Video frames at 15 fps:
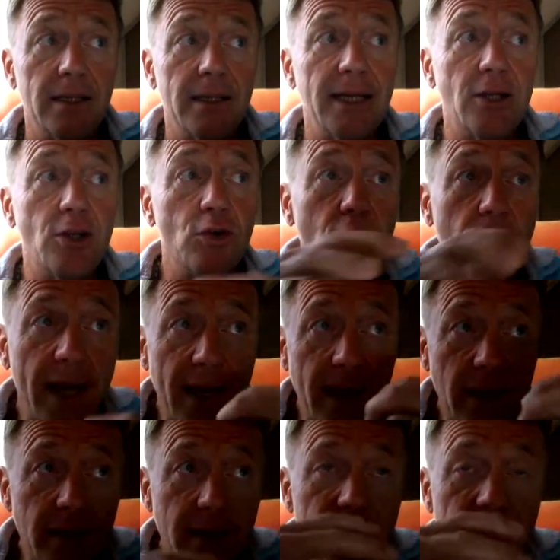That you
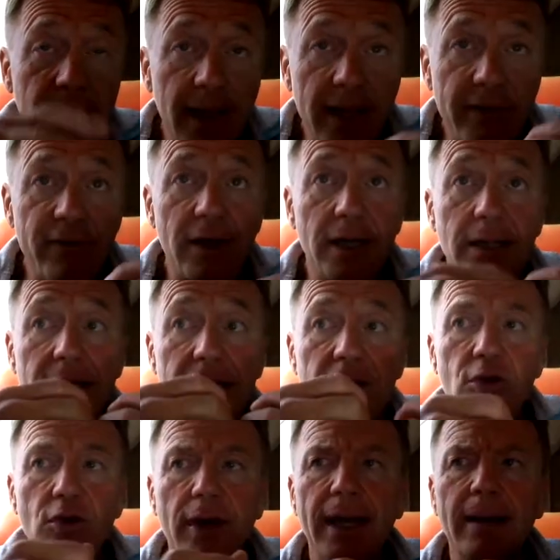can deliver, that
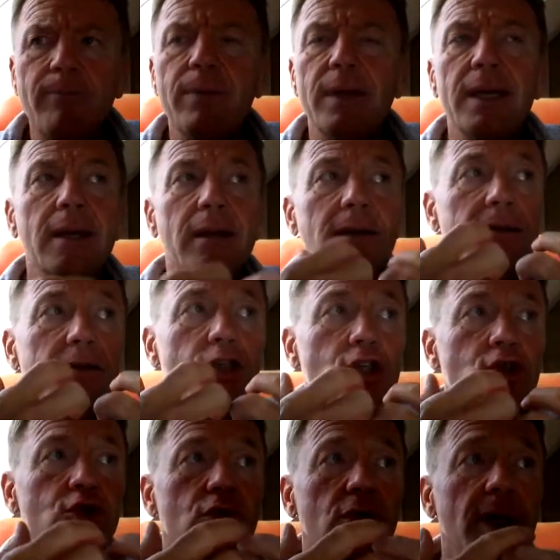you can be
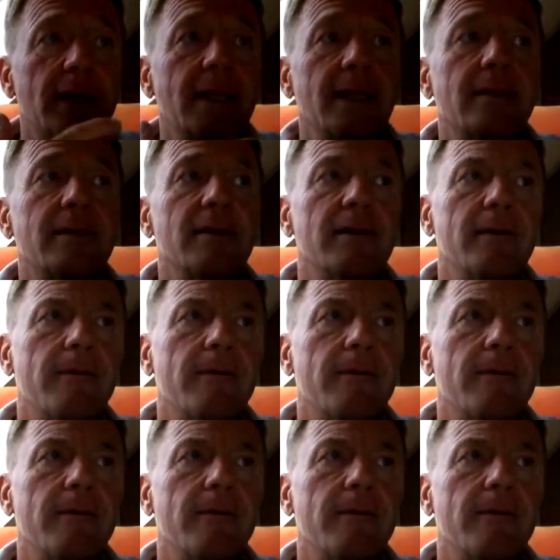sure that